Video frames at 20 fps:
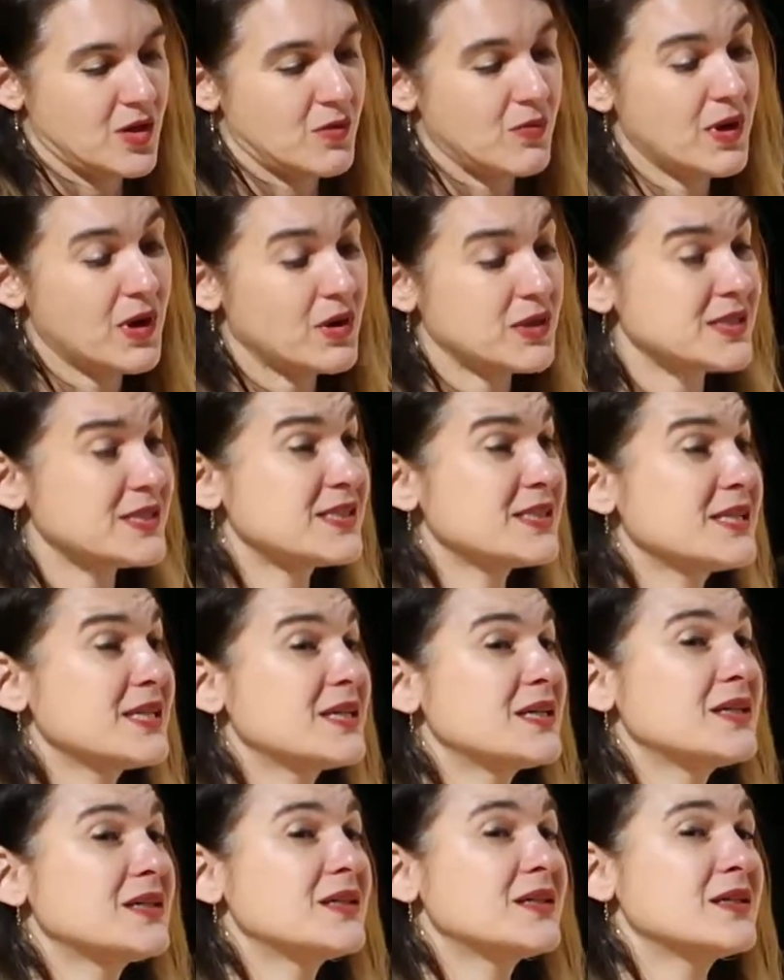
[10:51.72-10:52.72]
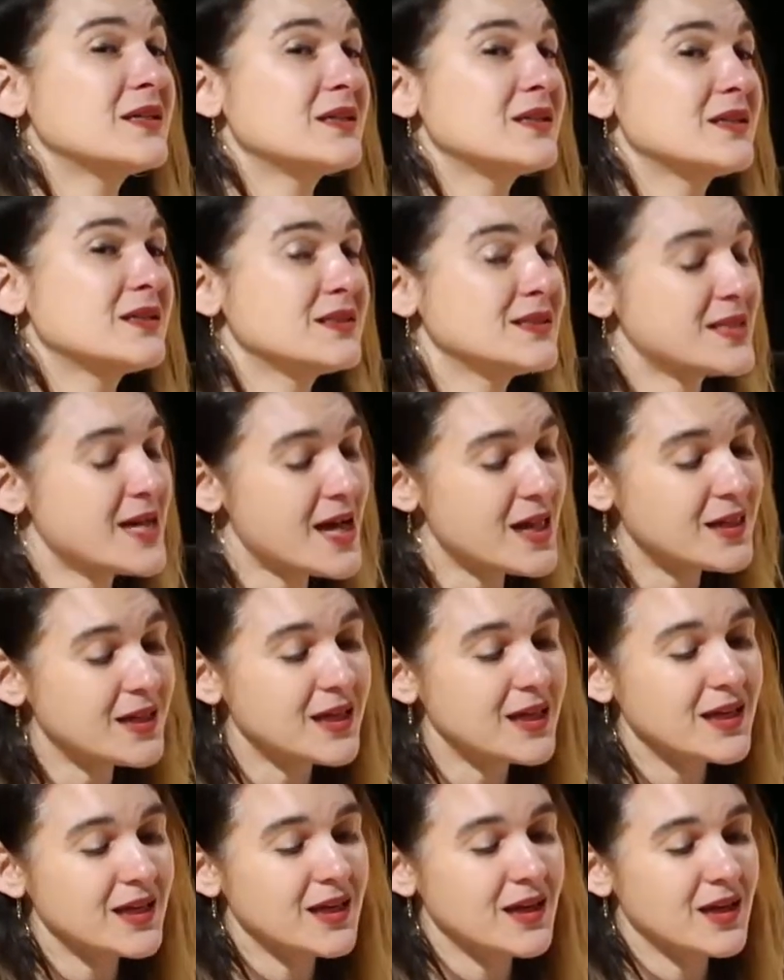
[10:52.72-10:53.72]
We are still
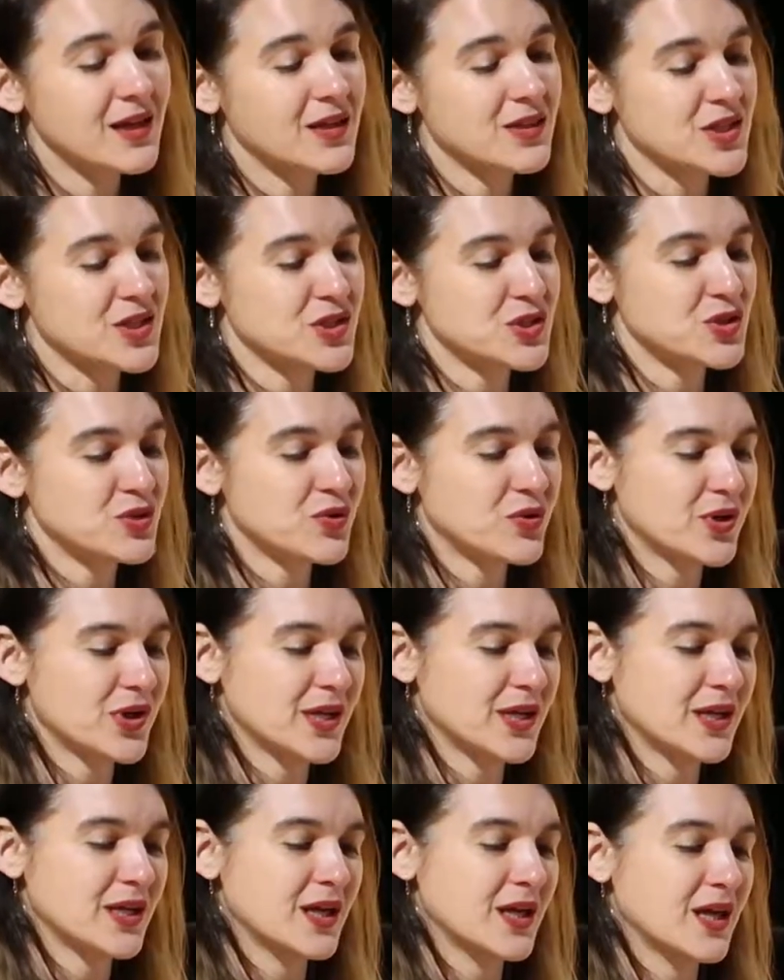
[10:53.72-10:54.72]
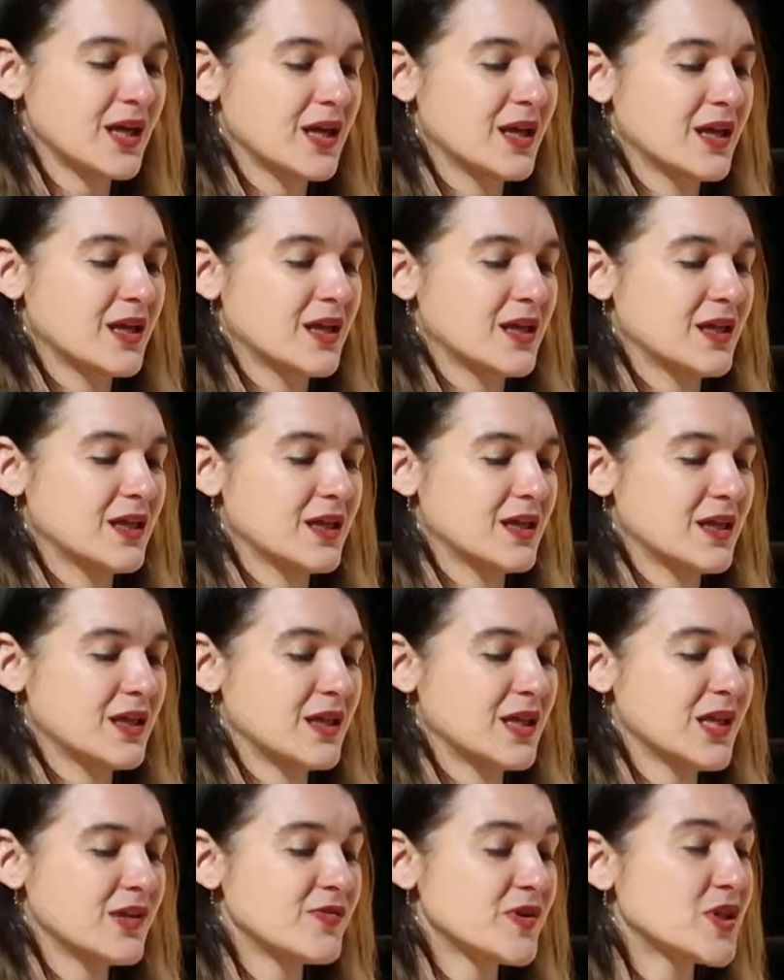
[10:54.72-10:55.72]
telling the story,
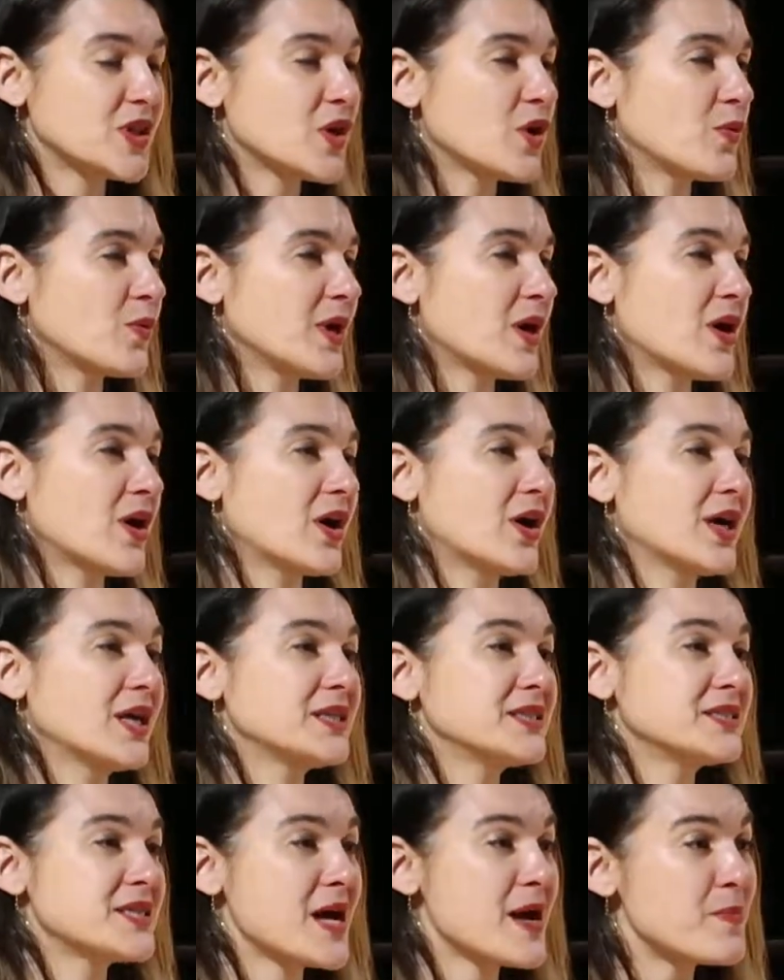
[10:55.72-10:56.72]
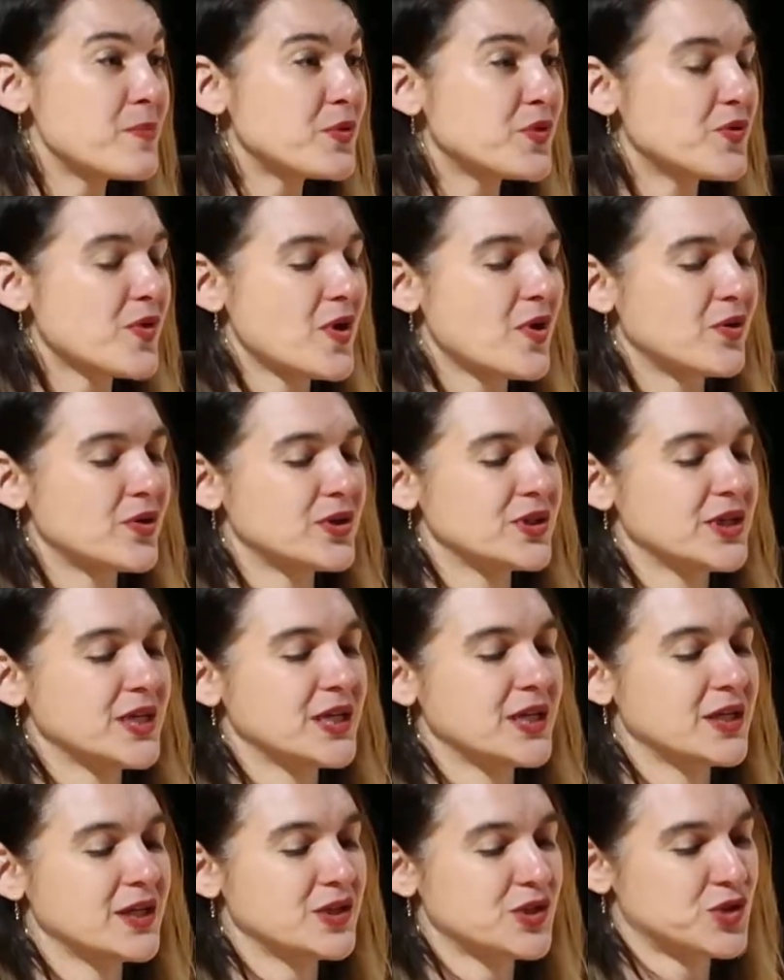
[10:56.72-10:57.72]
even though we are
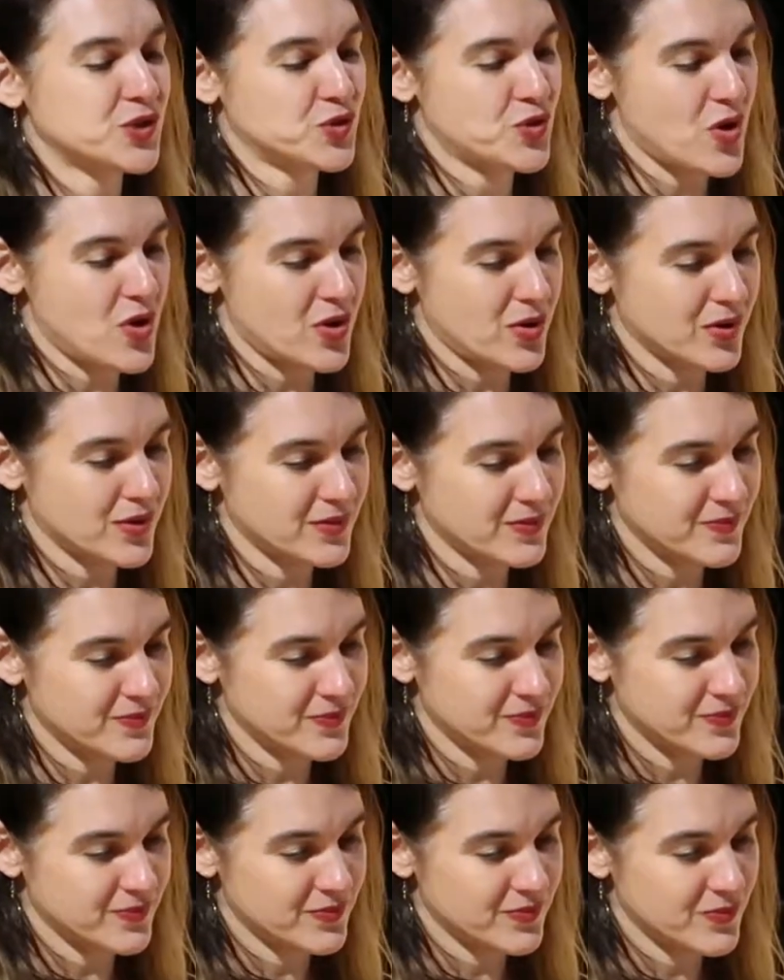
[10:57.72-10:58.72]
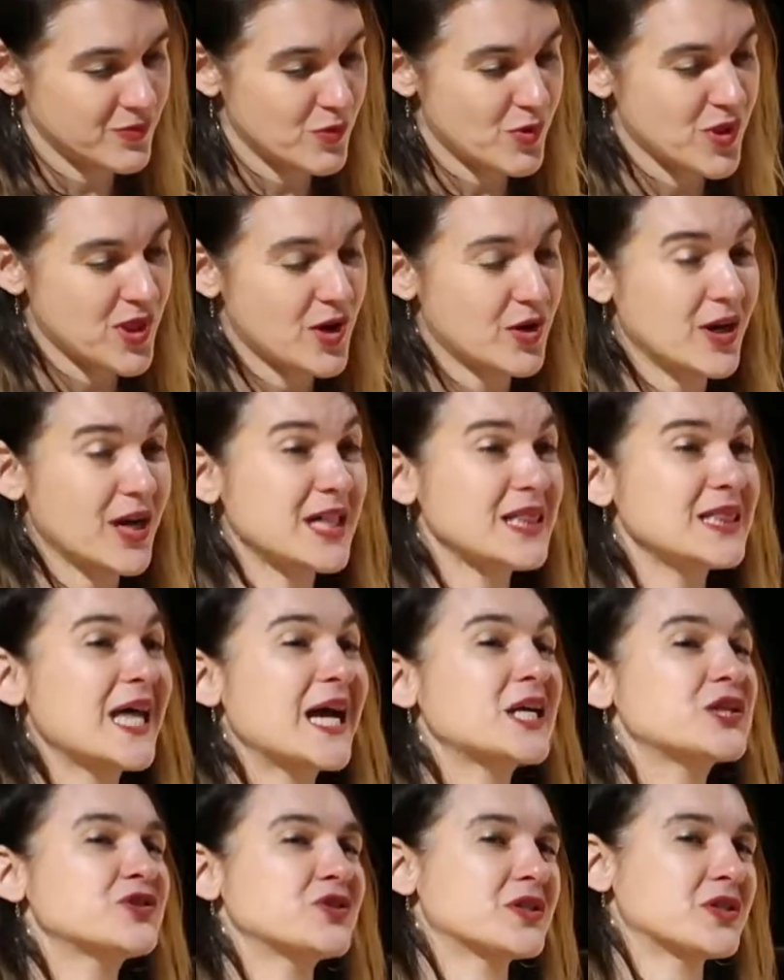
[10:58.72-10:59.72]
temporarily strong with our
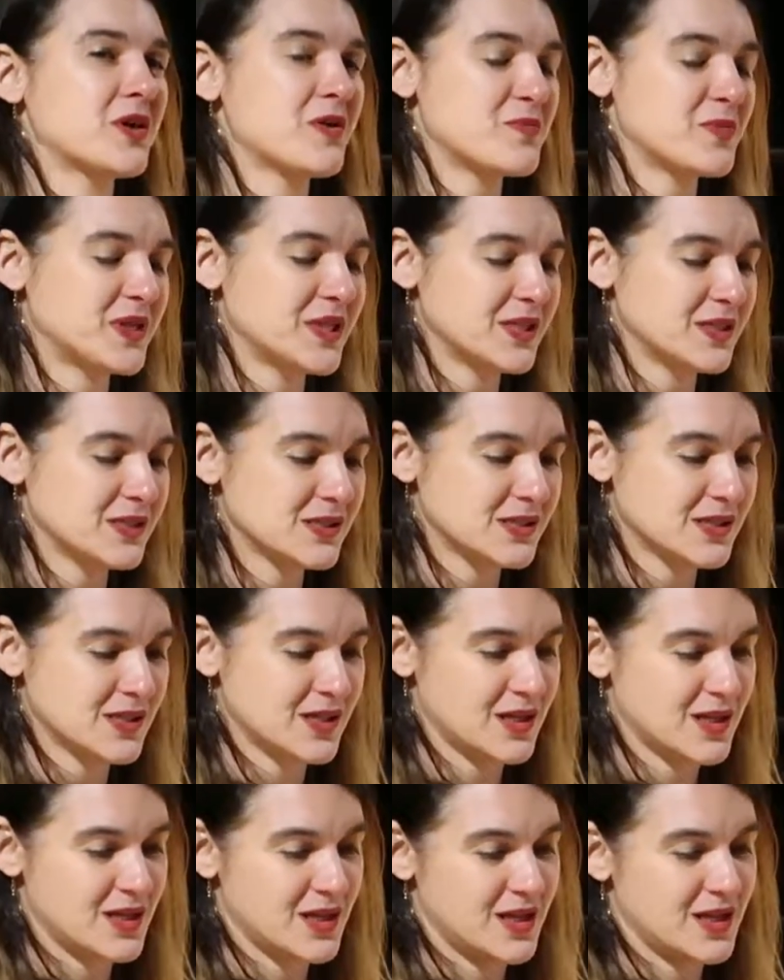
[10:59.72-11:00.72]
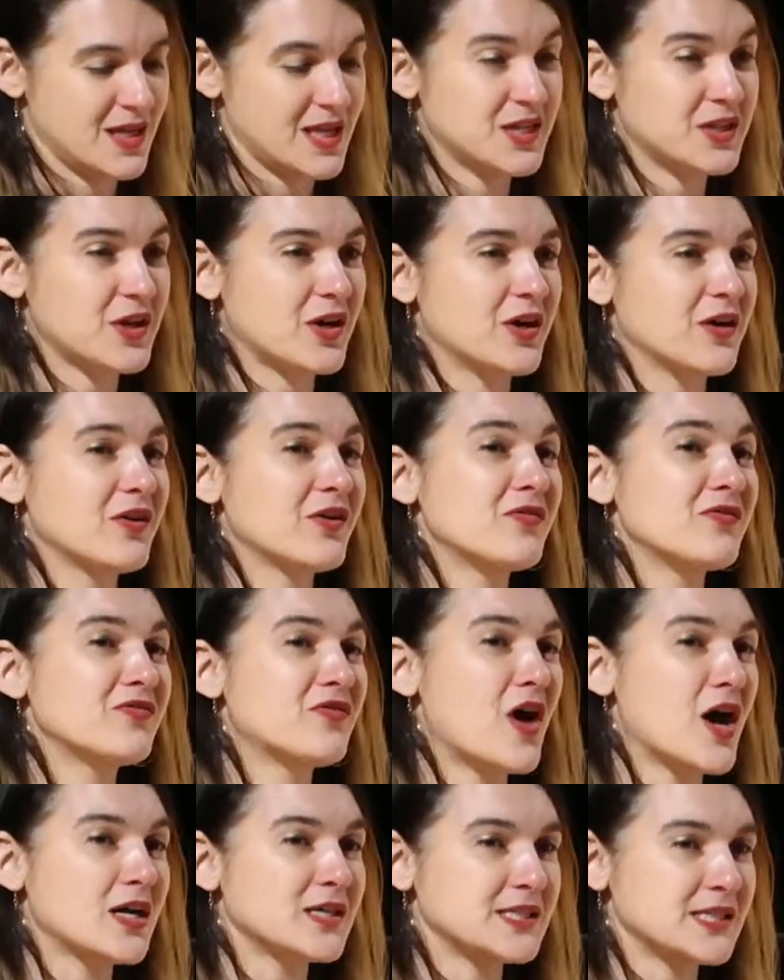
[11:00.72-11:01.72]
electric companies and our
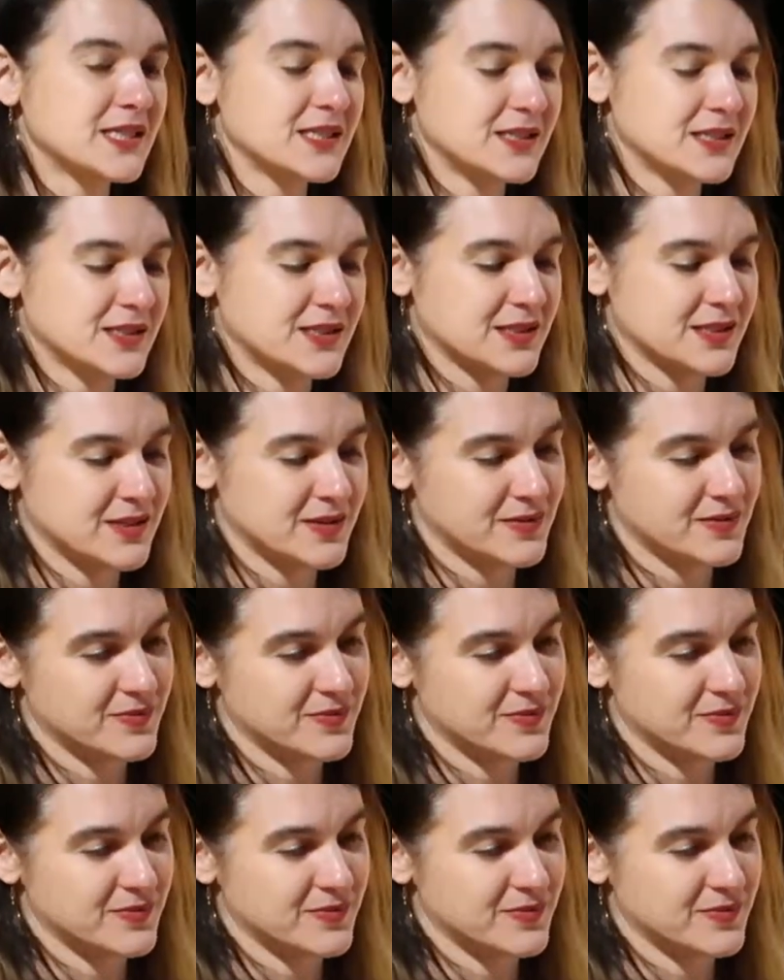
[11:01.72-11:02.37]
faucets.